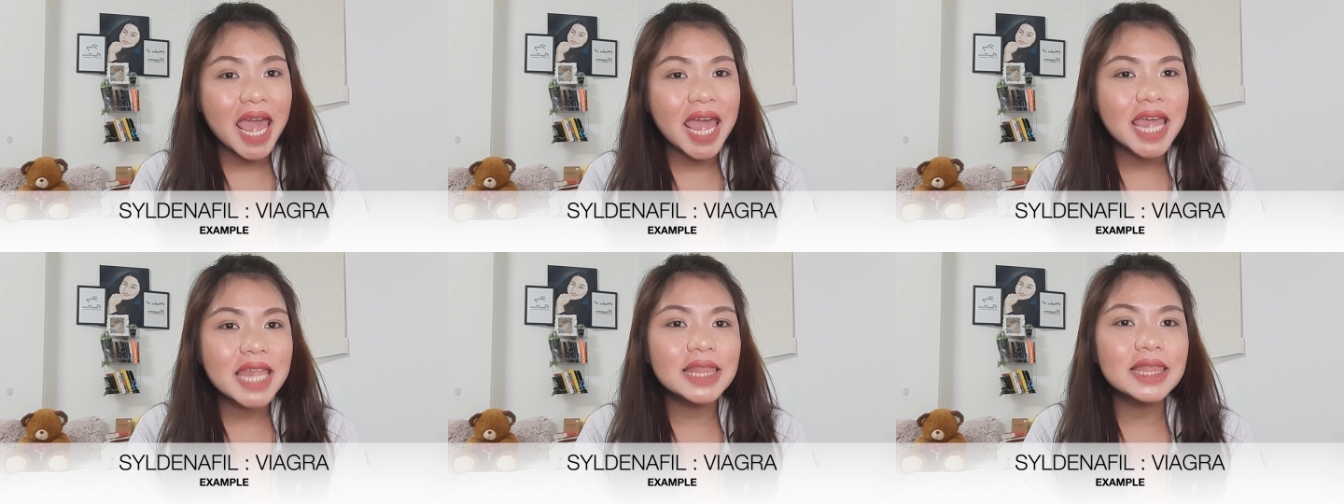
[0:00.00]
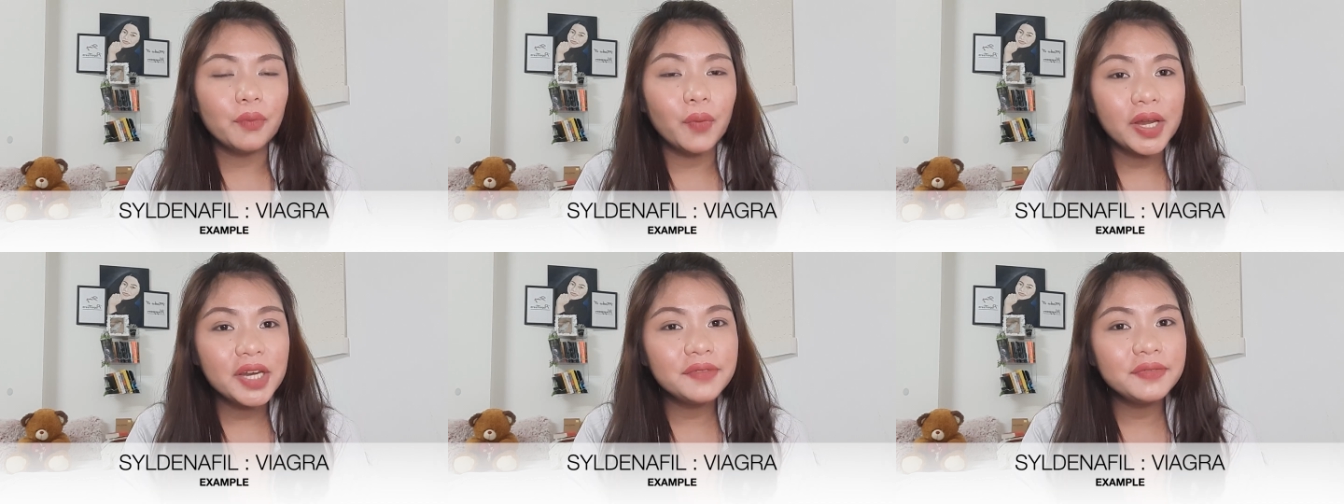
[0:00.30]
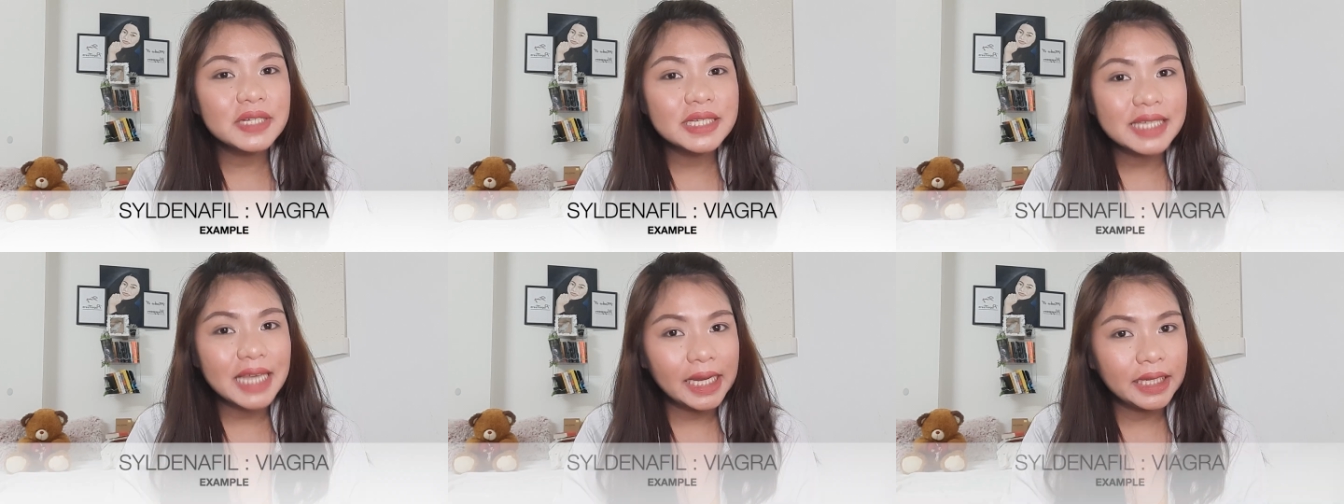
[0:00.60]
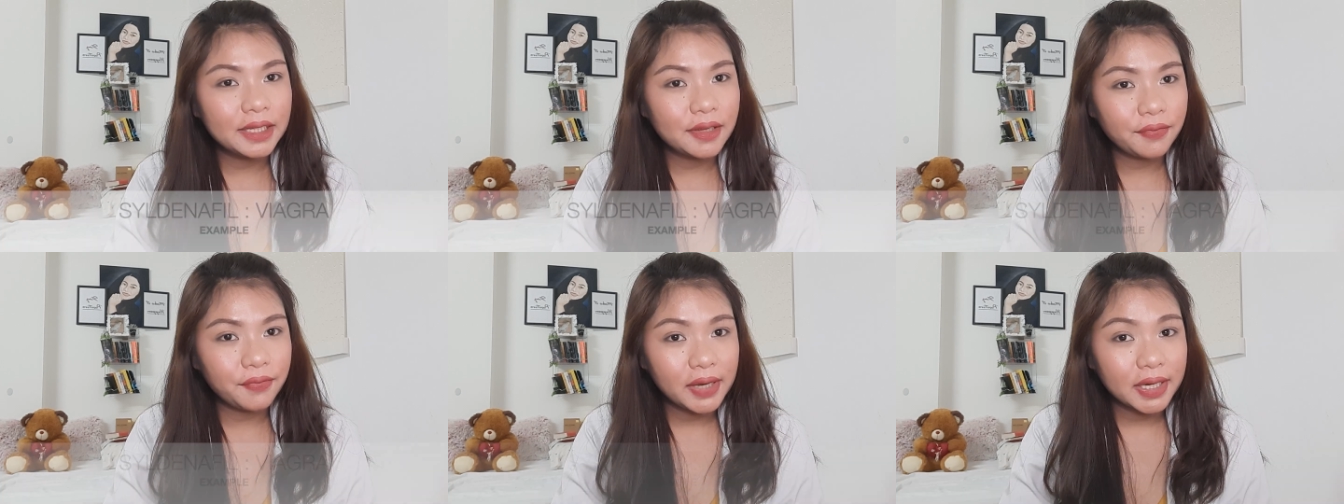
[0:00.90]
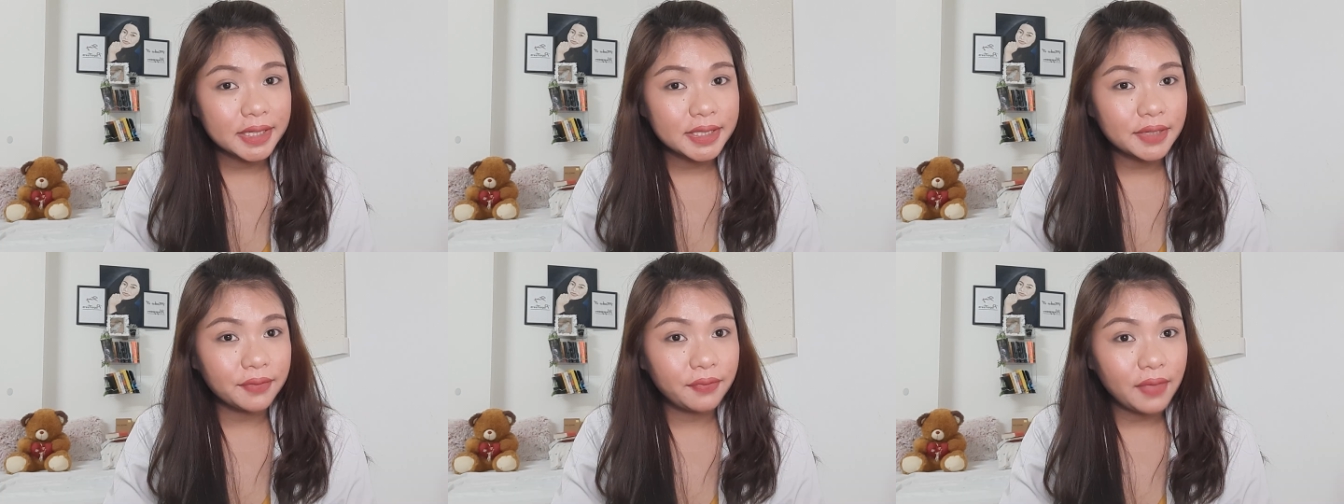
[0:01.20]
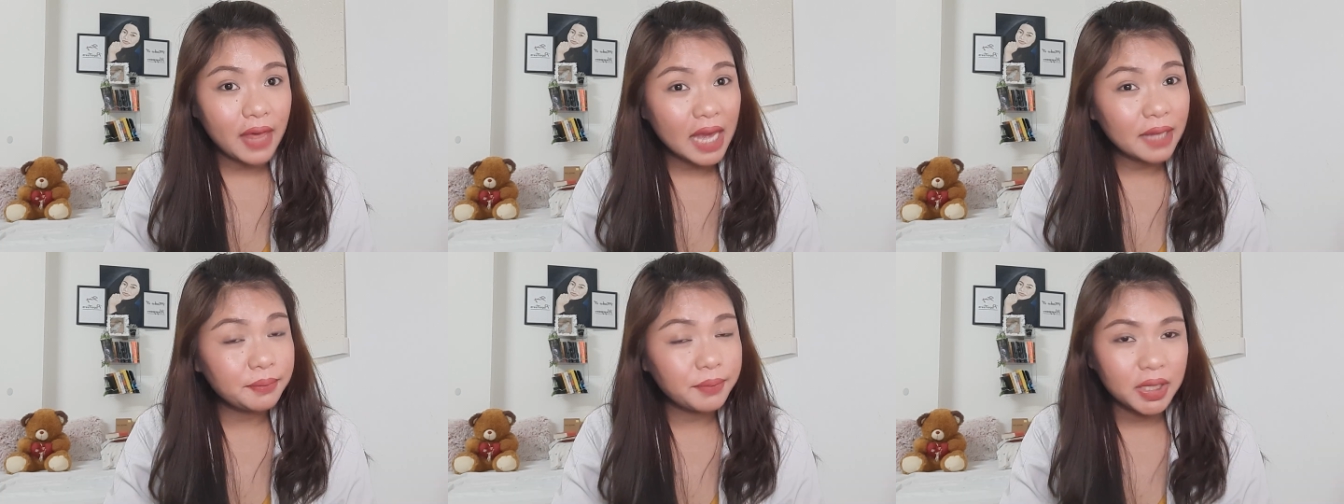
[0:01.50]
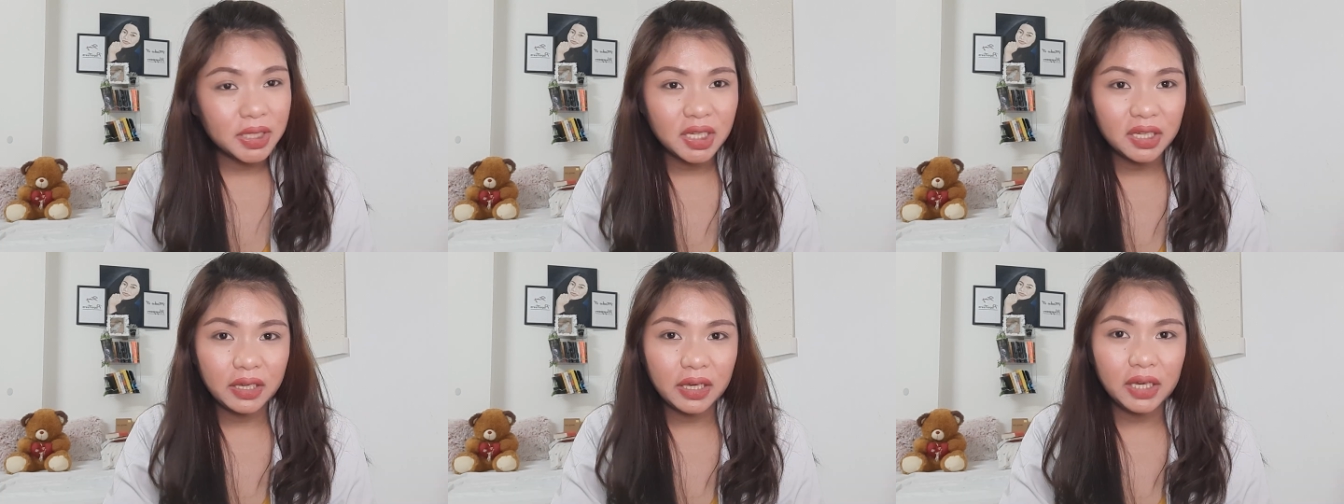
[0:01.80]
And one of the side effects of that
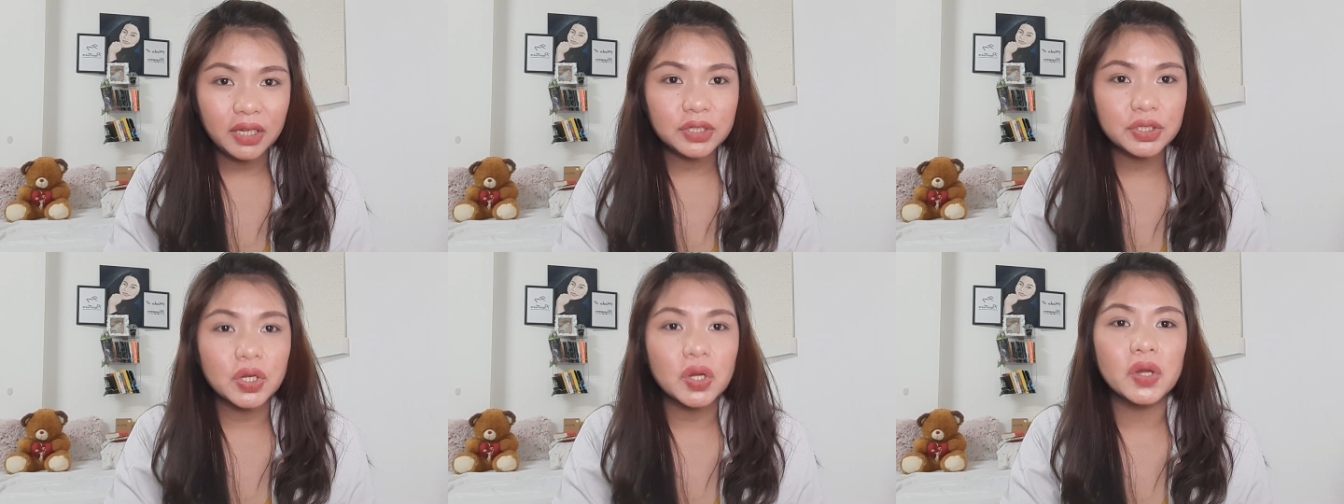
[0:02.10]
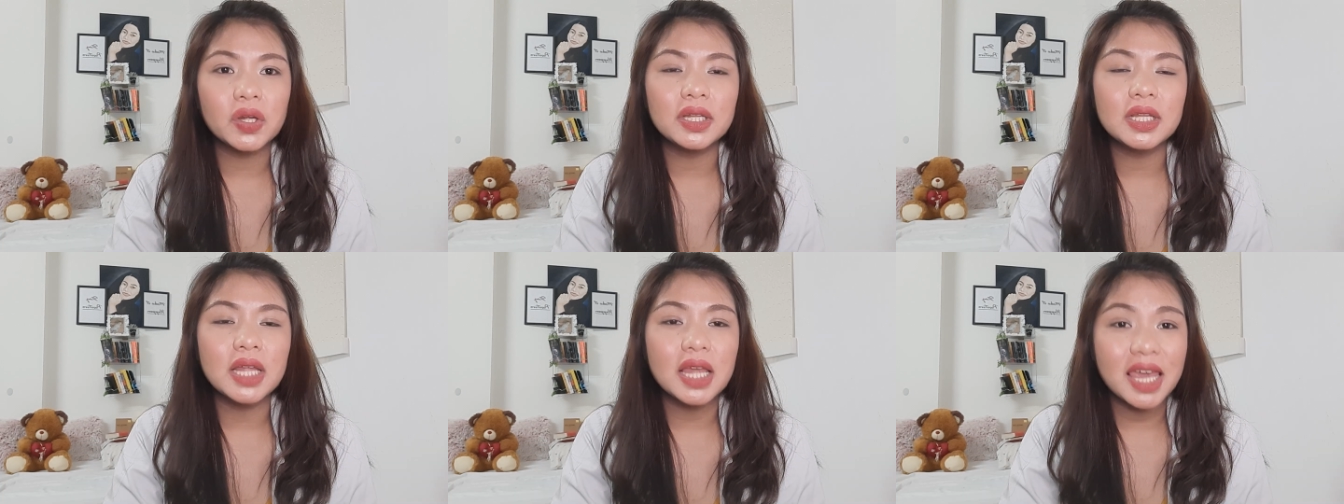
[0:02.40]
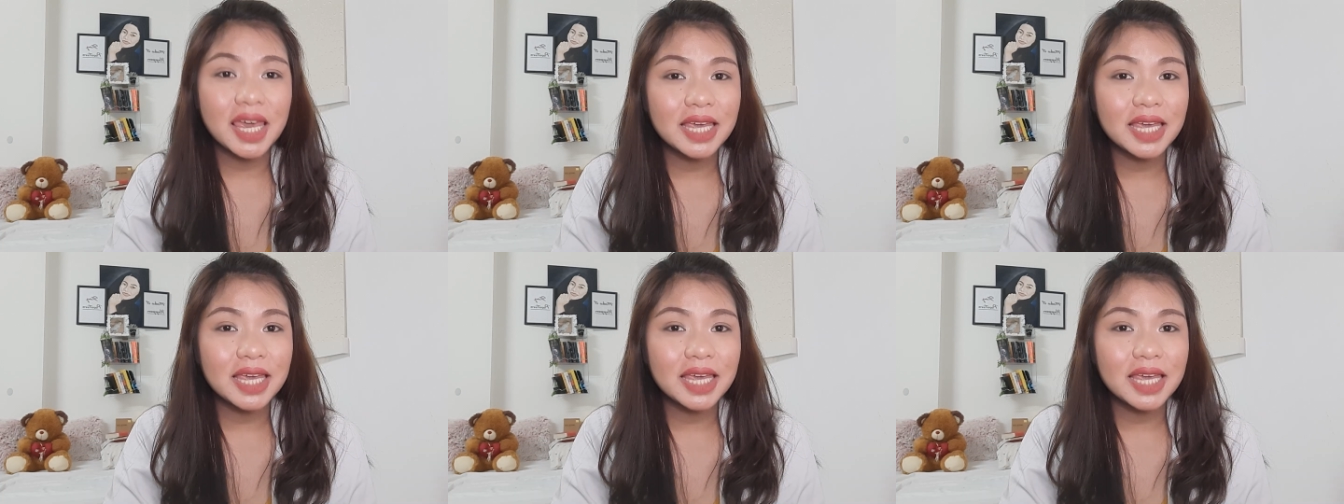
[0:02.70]
medication